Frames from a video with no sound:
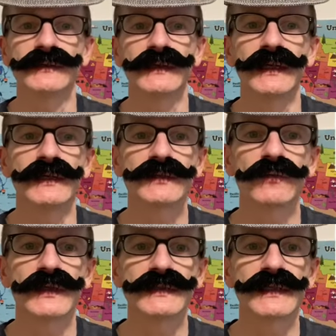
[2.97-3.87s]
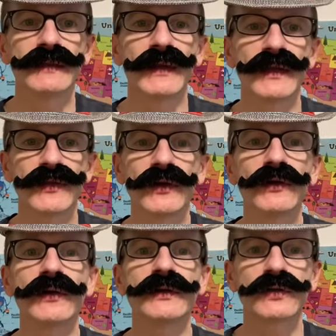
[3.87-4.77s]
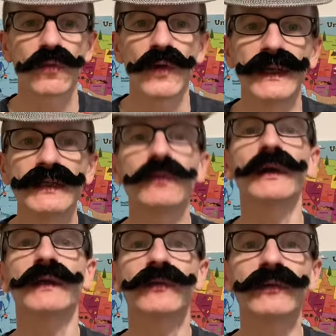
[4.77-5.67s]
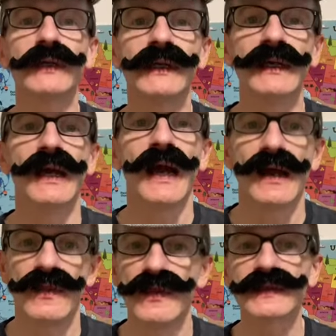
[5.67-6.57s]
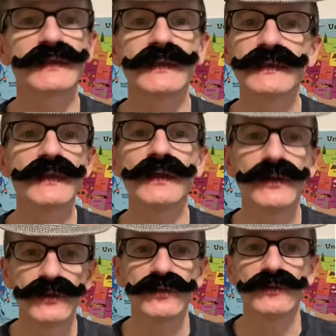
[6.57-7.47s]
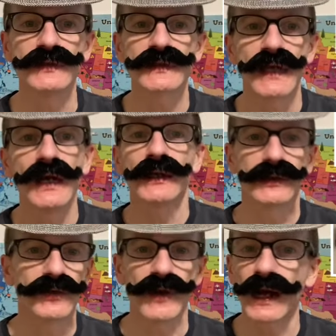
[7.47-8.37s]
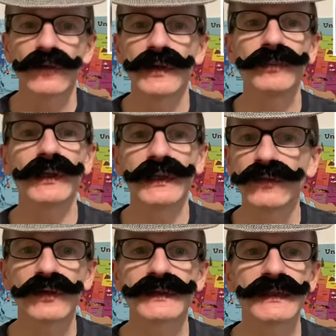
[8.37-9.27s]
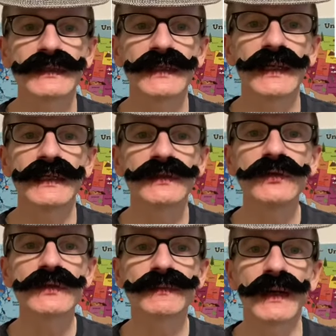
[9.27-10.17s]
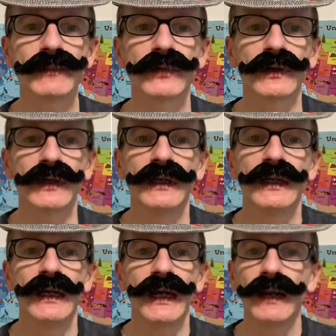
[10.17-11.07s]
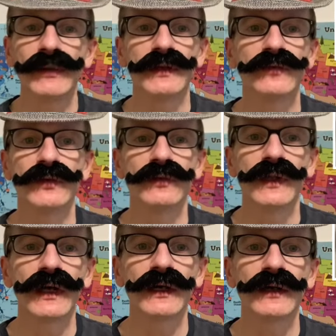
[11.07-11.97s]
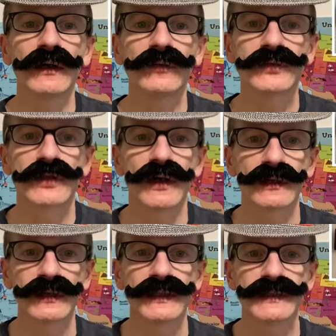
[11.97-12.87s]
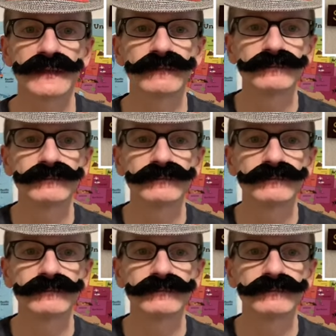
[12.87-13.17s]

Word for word: Today is Wednesday, May 3rd, 2023, and this is the news. You're not going to believe what's in today's newspaper. How many of you love chocolate?